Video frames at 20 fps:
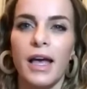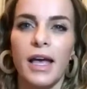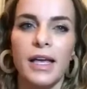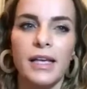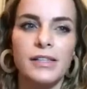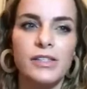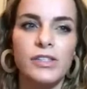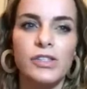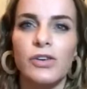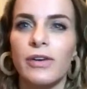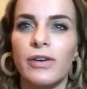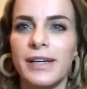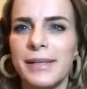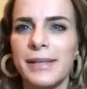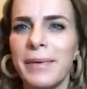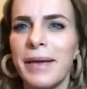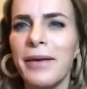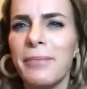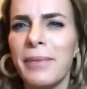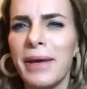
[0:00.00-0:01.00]
stories. I
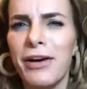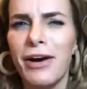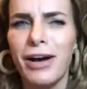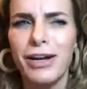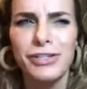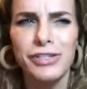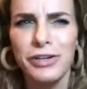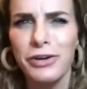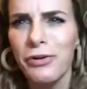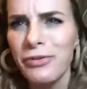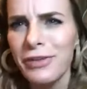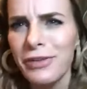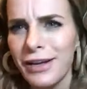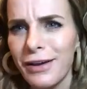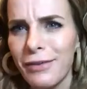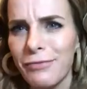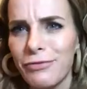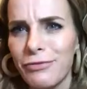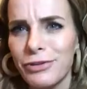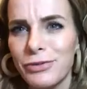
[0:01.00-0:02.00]
mean, my gosh, they're only
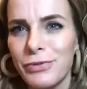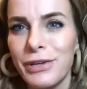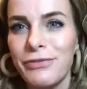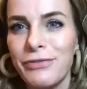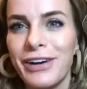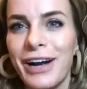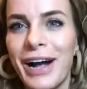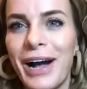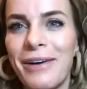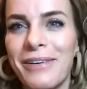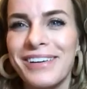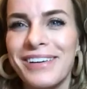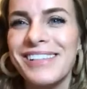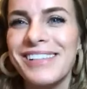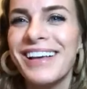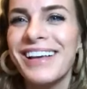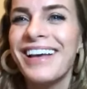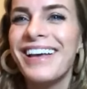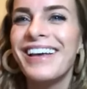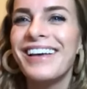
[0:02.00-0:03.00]
up for 24 hours.
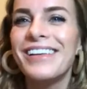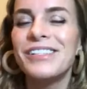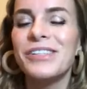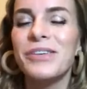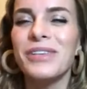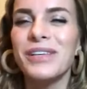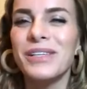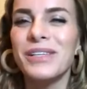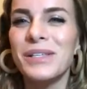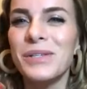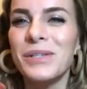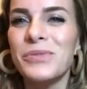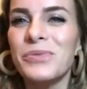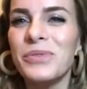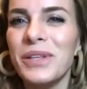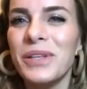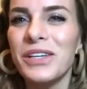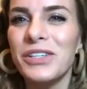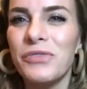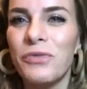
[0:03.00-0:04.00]
So this is
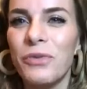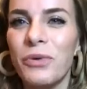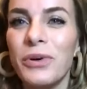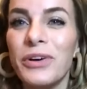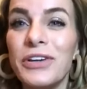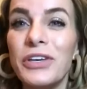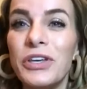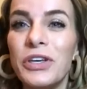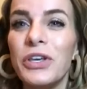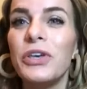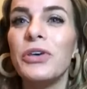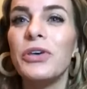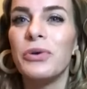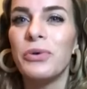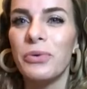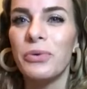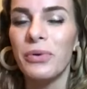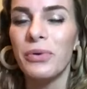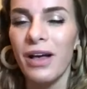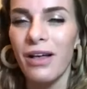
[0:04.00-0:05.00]
really for
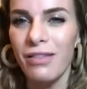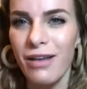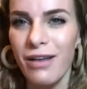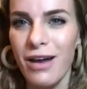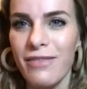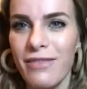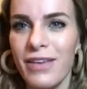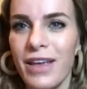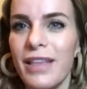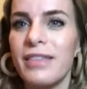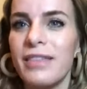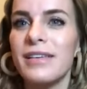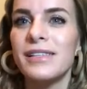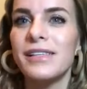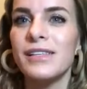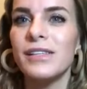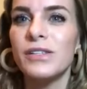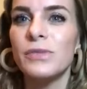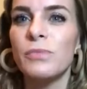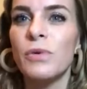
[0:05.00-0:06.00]
you, a lot of it. This
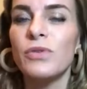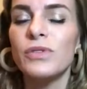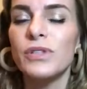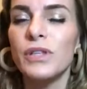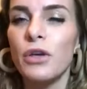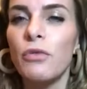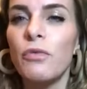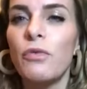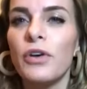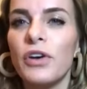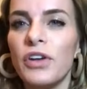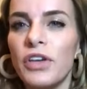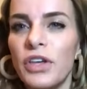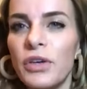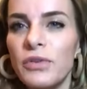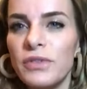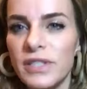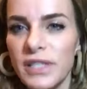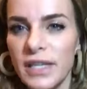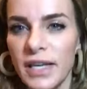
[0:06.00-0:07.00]
is mostly for
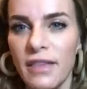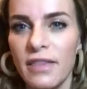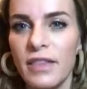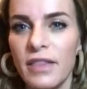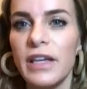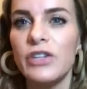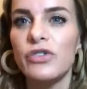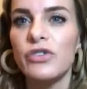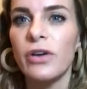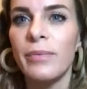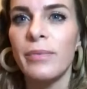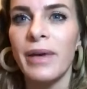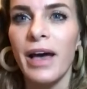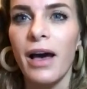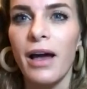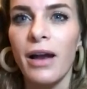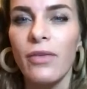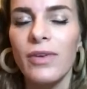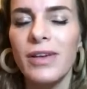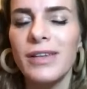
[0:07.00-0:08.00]
you to get the enjoyment
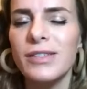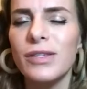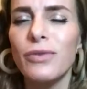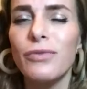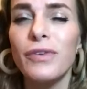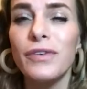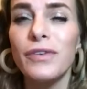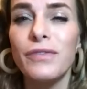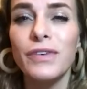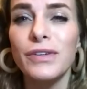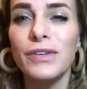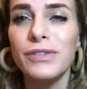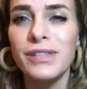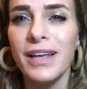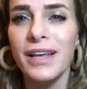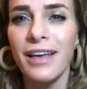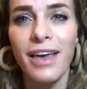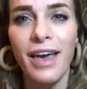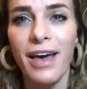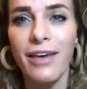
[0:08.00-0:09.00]
out of it. So if it feels
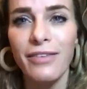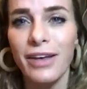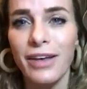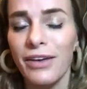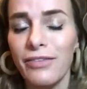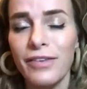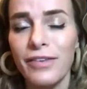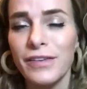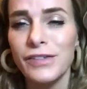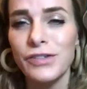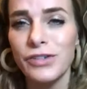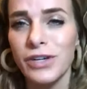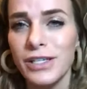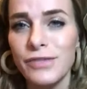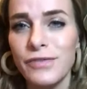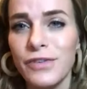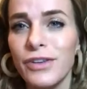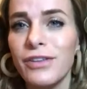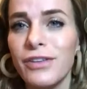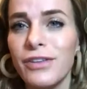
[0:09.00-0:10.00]
like heavy, it feels
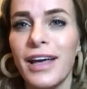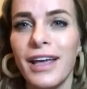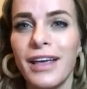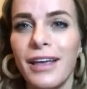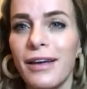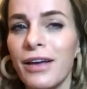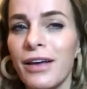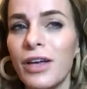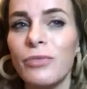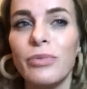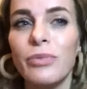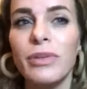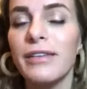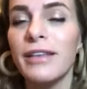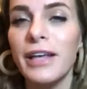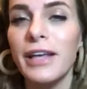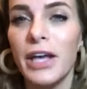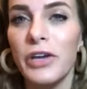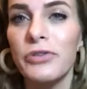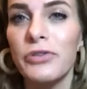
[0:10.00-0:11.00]
stressful, like
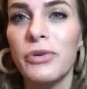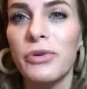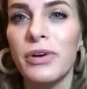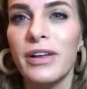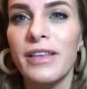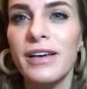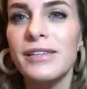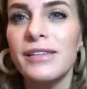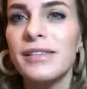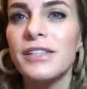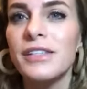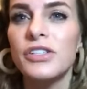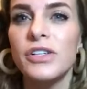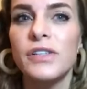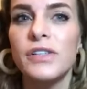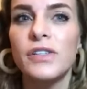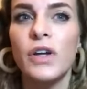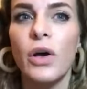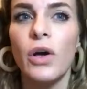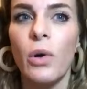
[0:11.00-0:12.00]
completely ignore this and
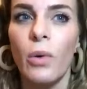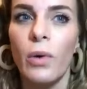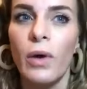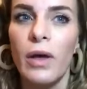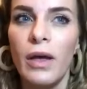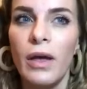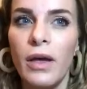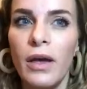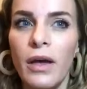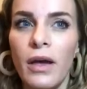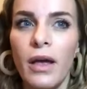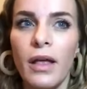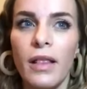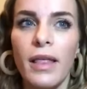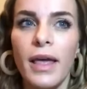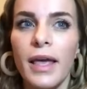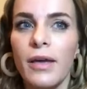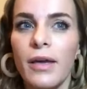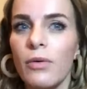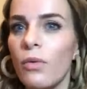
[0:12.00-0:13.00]
just know
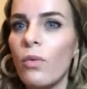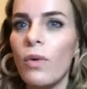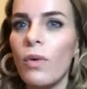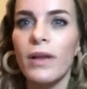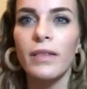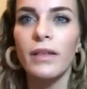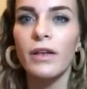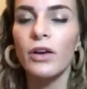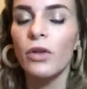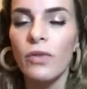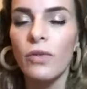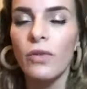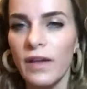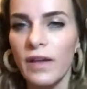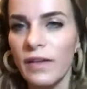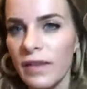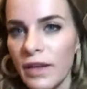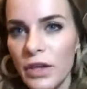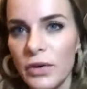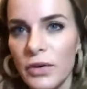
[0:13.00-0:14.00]
like one little thing
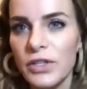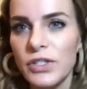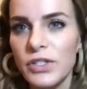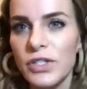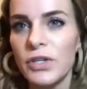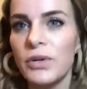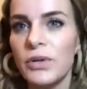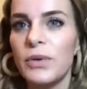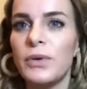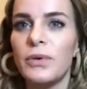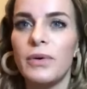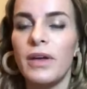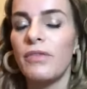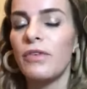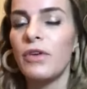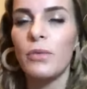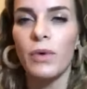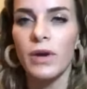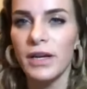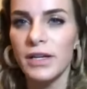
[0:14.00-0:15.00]
that you could do if
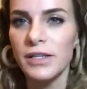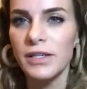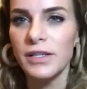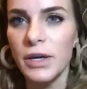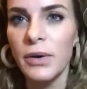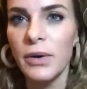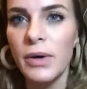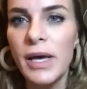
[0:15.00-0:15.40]
you wanted to.